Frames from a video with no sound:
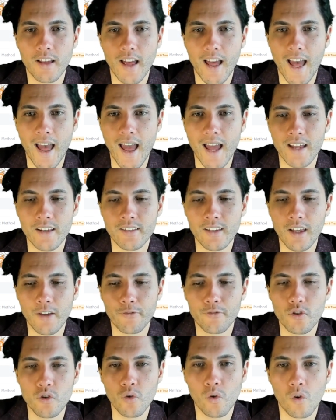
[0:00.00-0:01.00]
And
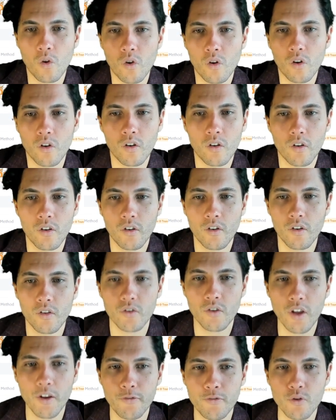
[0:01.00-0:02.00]
if
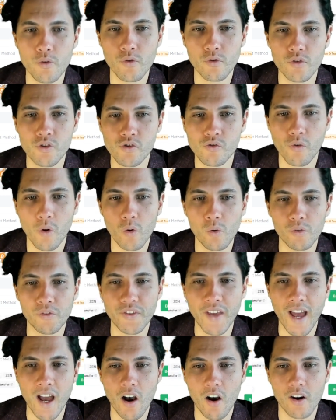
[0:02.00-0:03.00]
you scroll
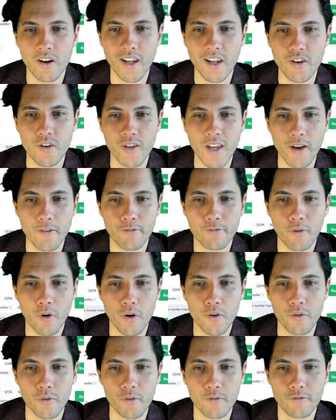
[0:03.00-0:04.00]
down and you get
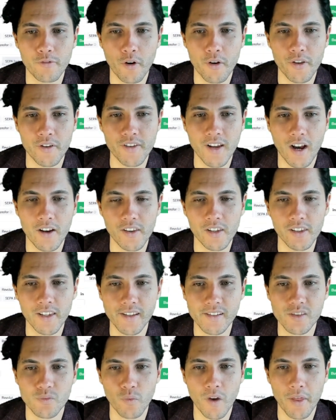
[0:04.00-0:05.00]
further and further down the
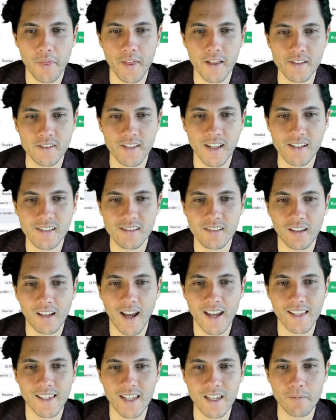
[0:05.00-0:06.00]
list where things get
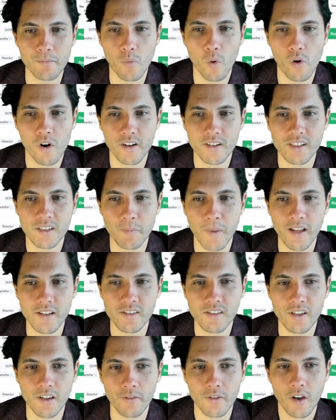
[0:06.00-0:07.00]
slightly more
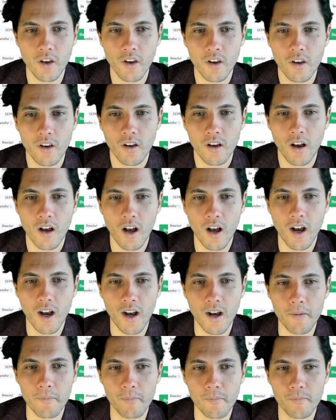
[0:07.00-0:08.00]
expensive,
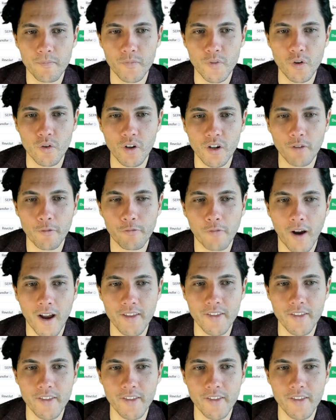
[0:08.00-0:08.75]
you're going to find